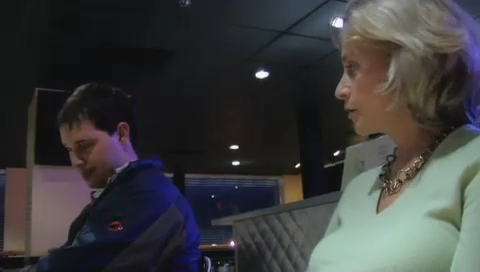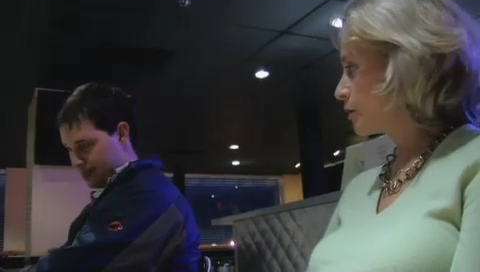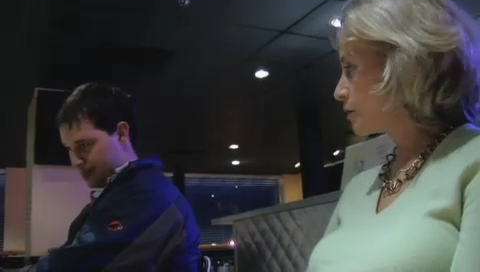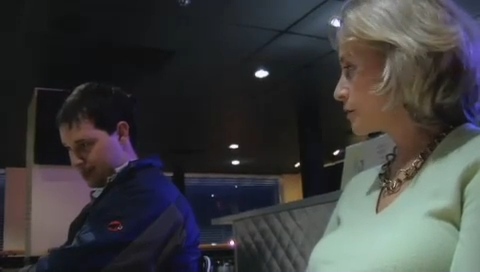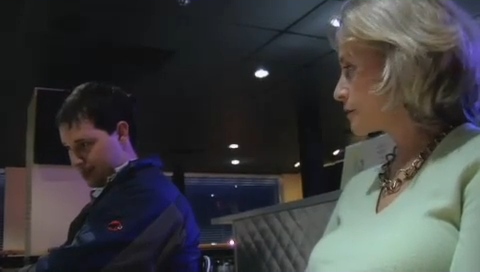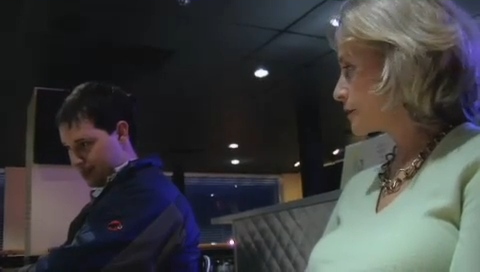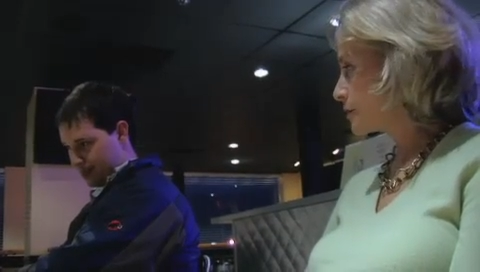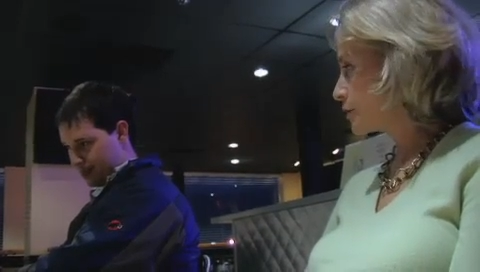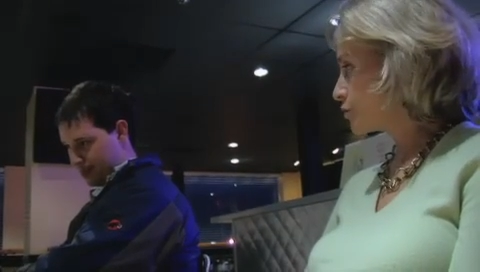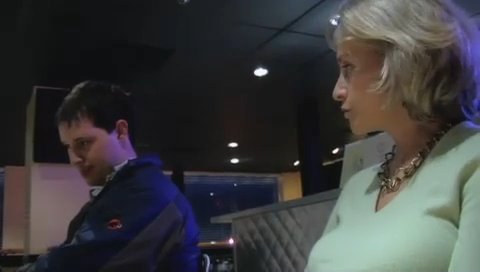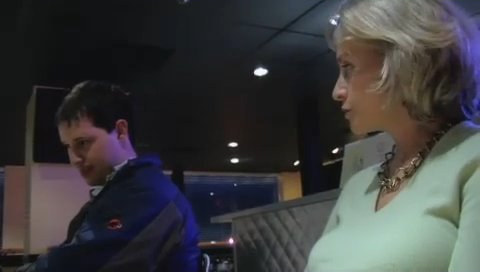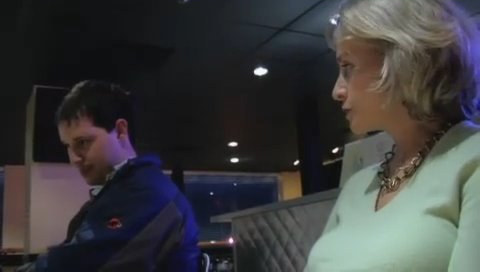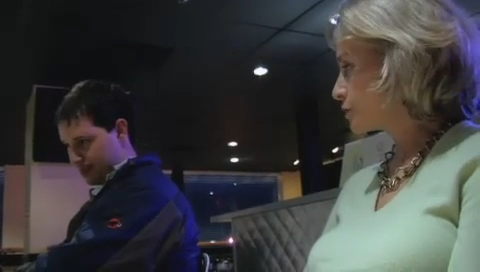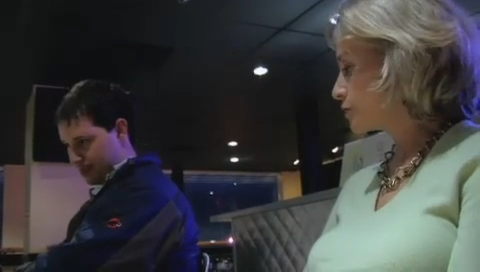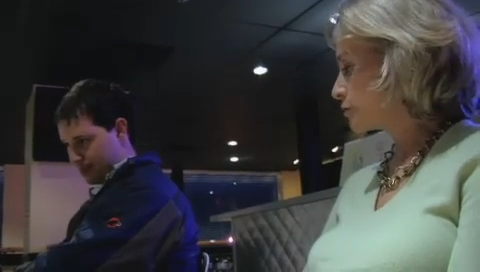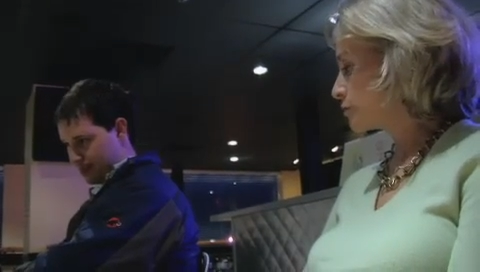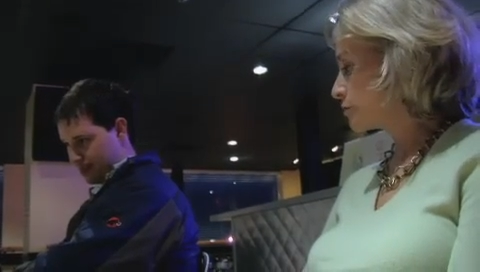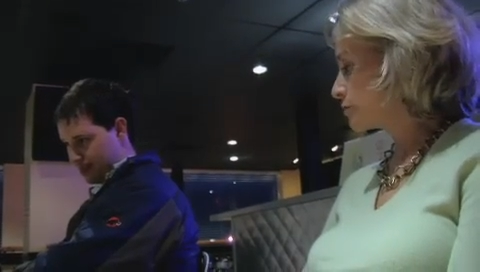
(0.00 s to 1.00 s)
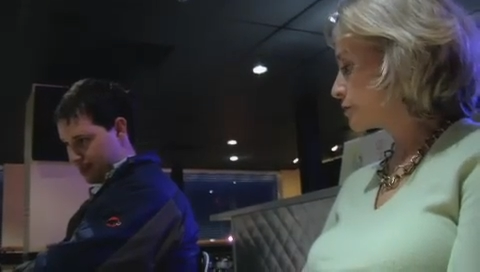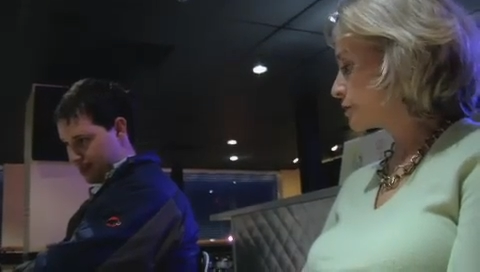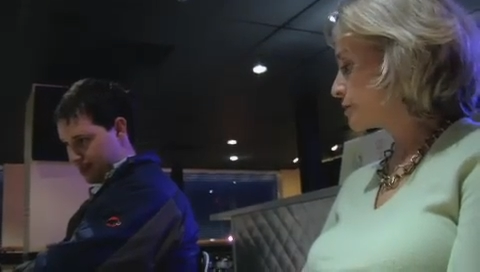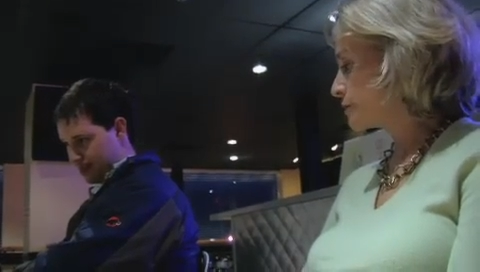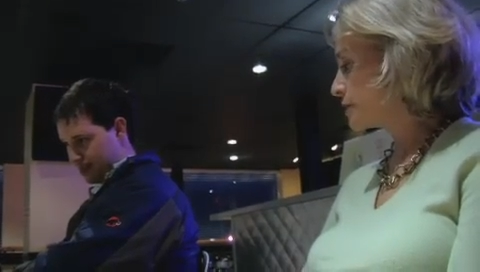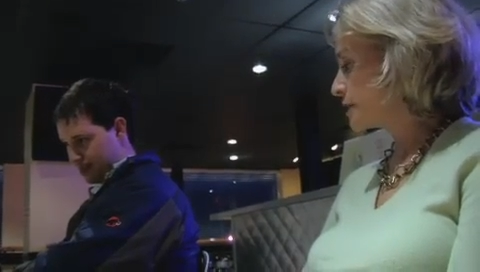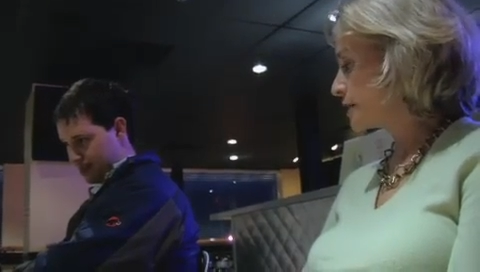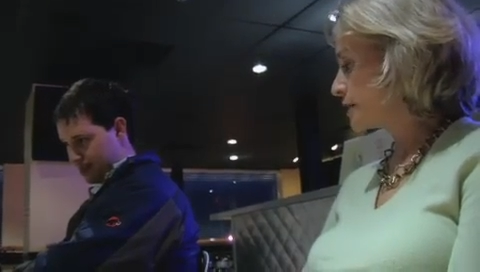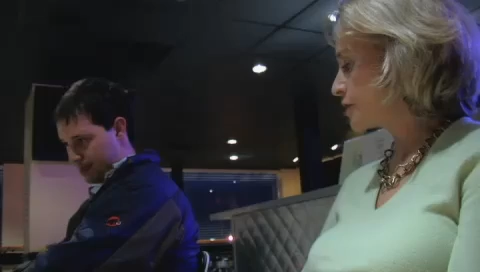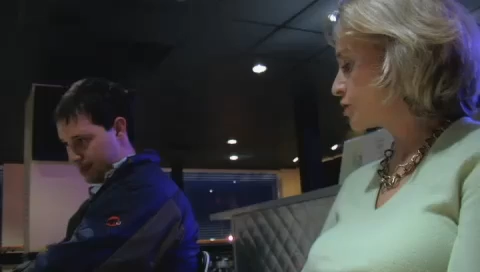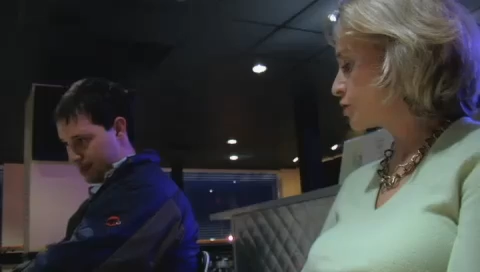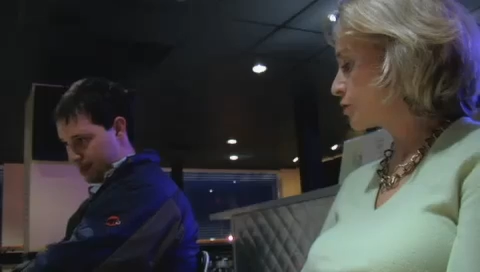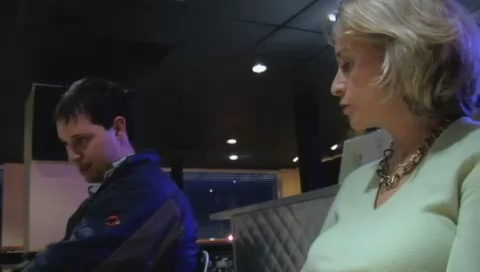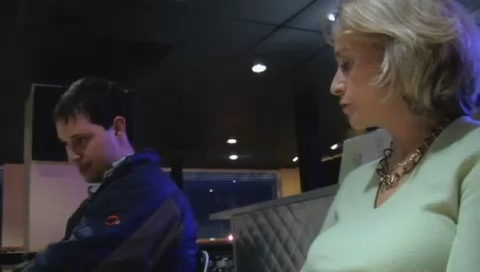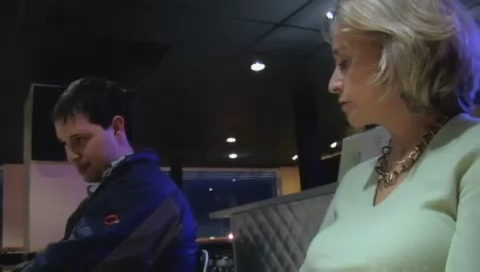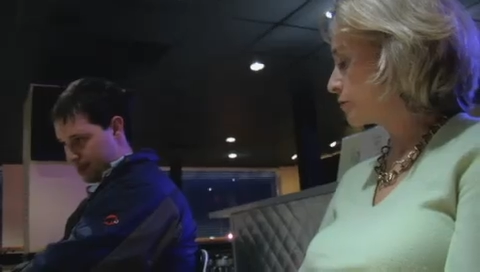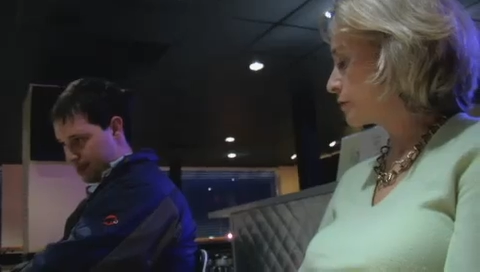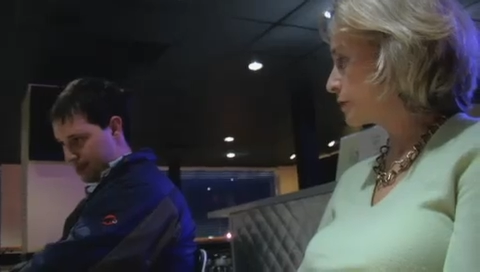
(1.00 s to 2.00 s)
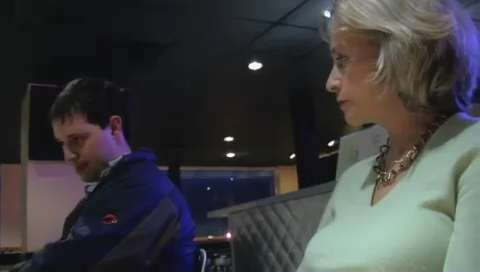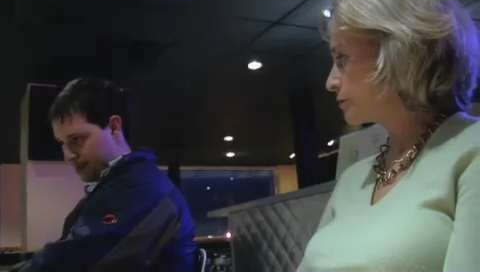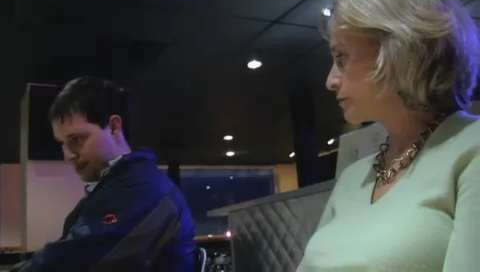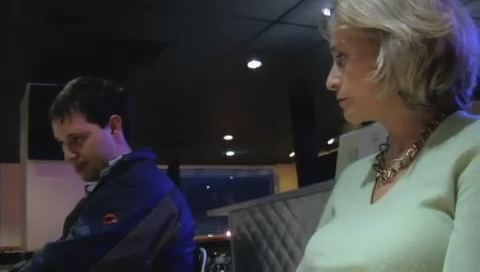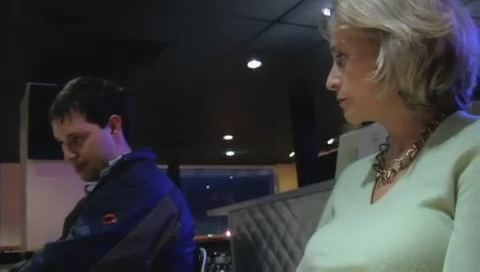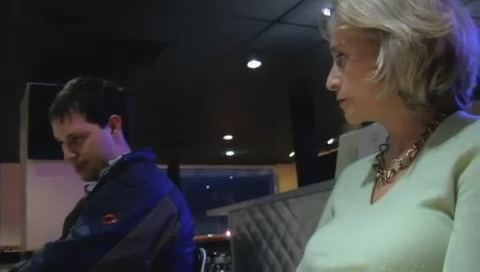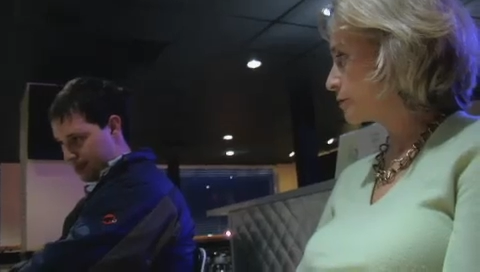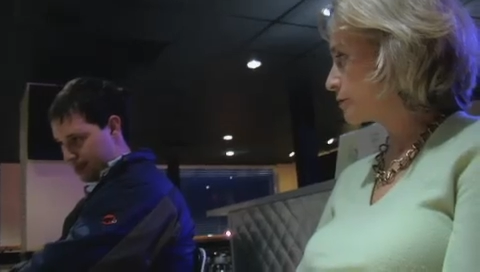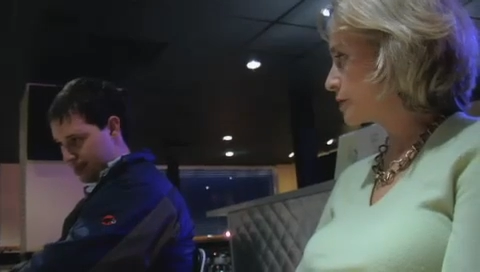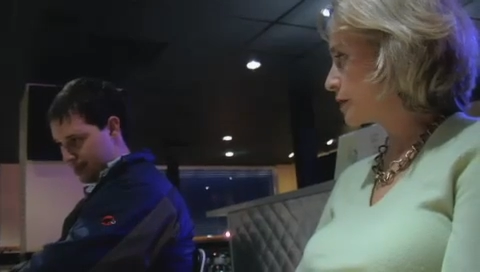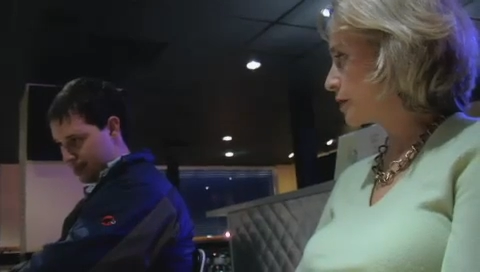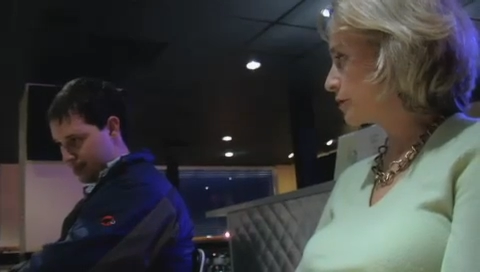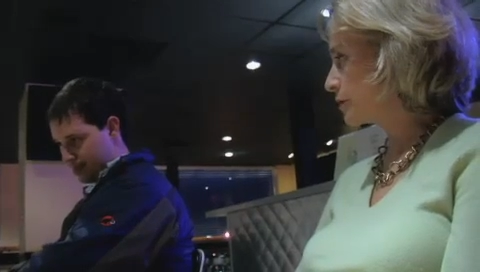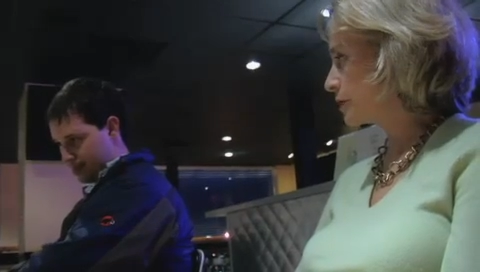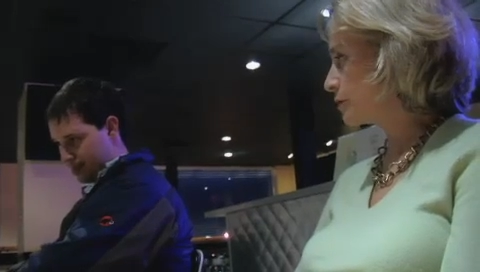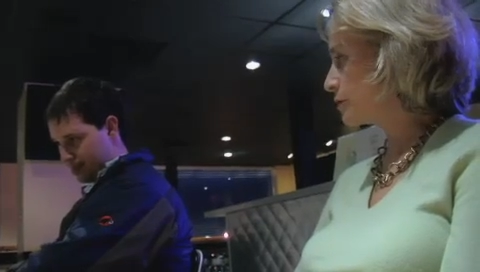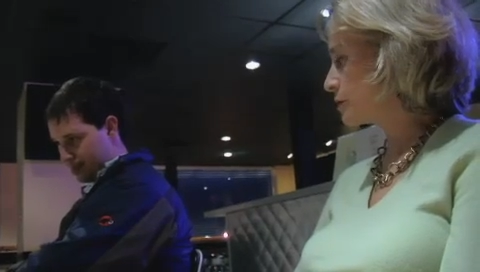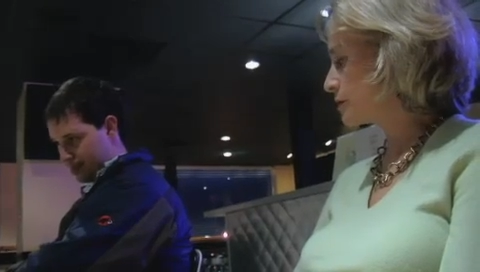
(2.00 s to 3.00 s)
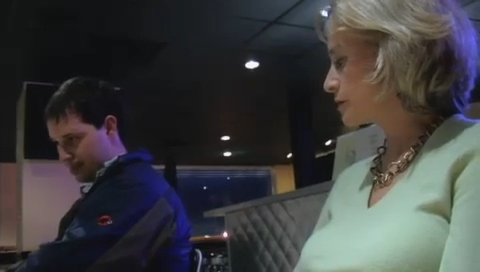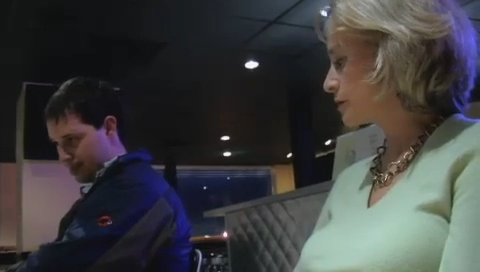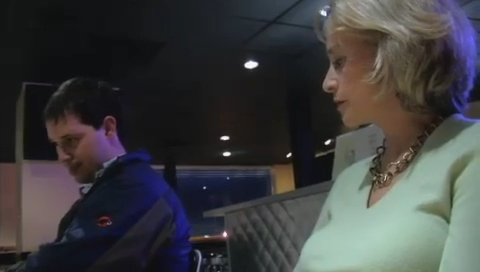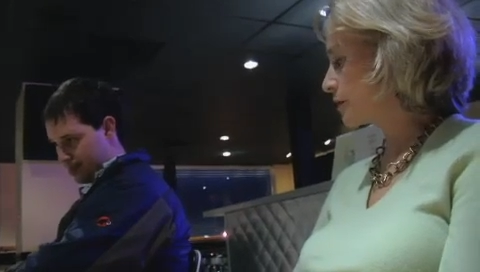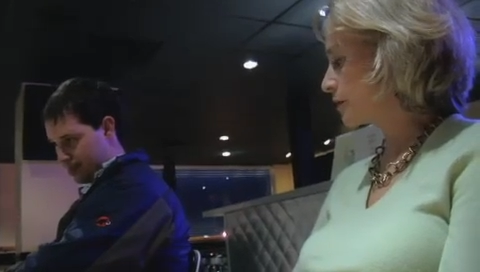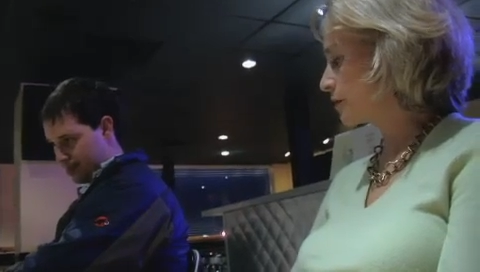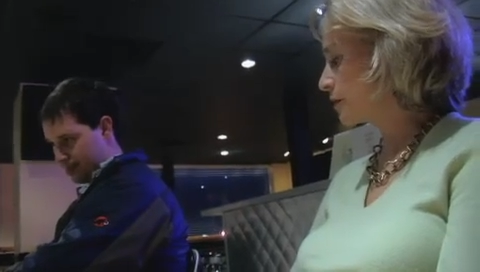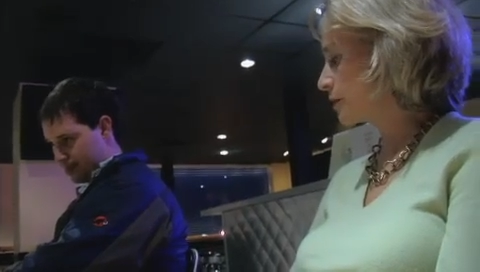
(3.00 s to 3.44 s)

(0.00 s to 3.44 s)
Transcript: Kirk's injuries were substantial. We, we were told he wasn't going to